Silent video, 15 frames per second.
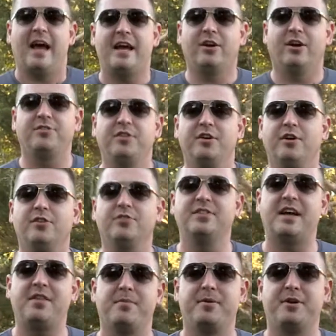Hey guys and girls,
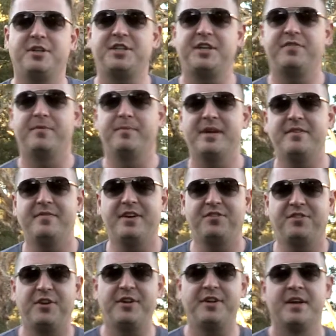Nathan Birch here from
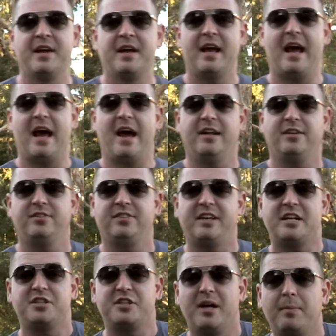B.Invested. Just
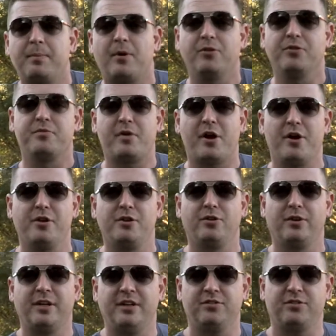catching up on the road,
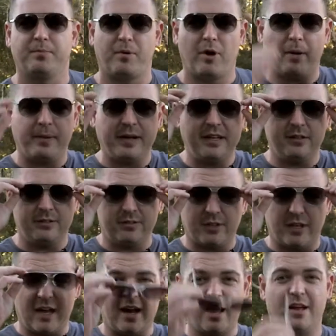looking at some properties
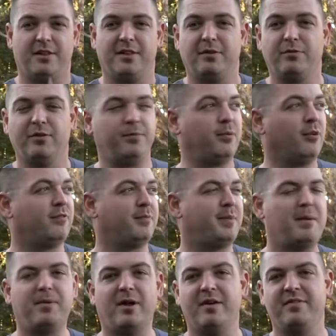that we've bought for
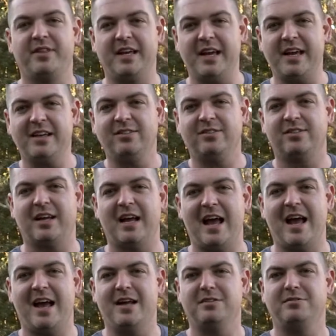people over the years,
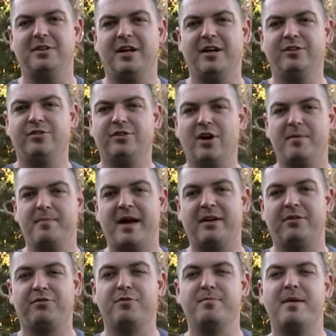and you know, just going
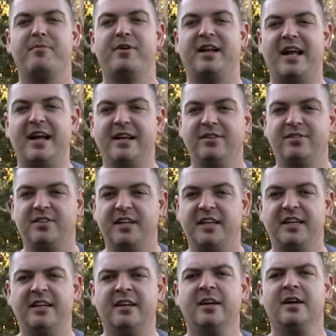back through memory lane,
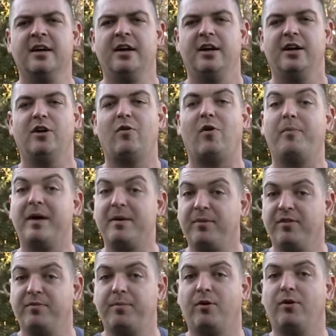seeing you know what
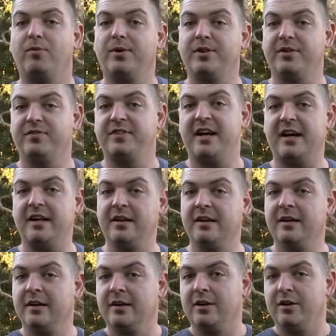people have bought, what they've done,
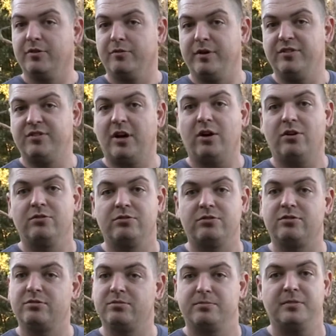
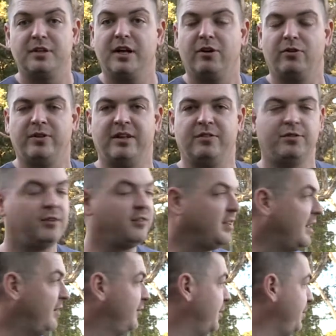results, you know, all that sort of
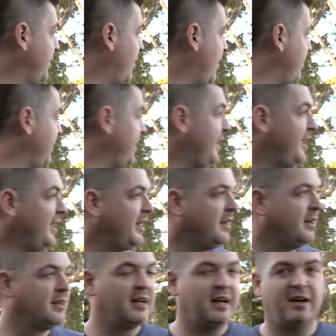stuff. So behind me here,
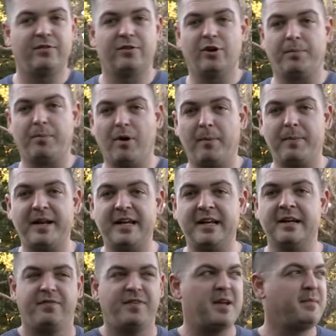I've got a property,
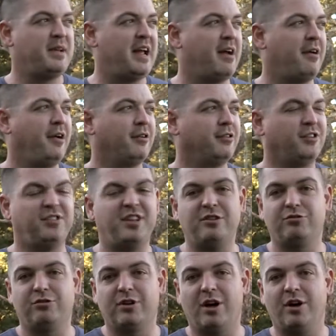family area on the
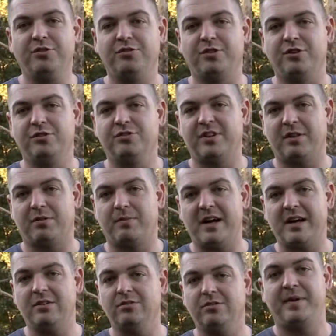Central Coast in New South
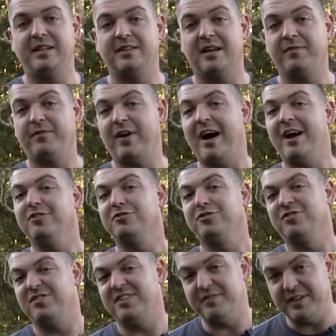Wales. Picked it up for
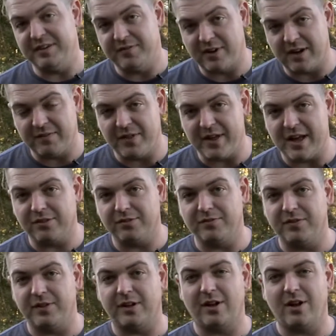$175,000
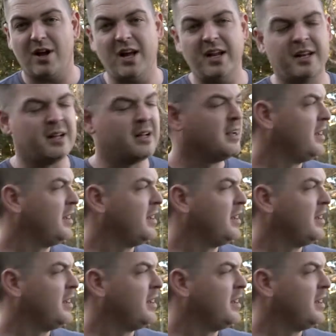for the client.